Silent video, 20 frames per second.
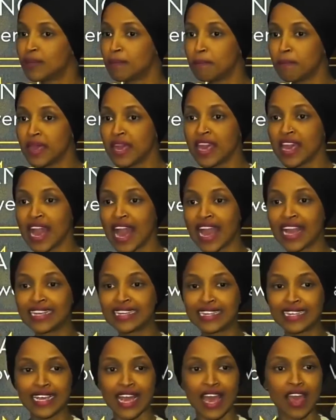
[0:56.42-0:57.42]
to me, I
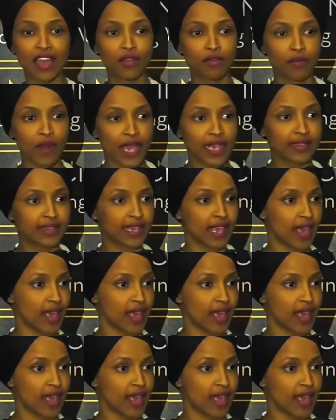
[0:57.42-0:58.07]
say raise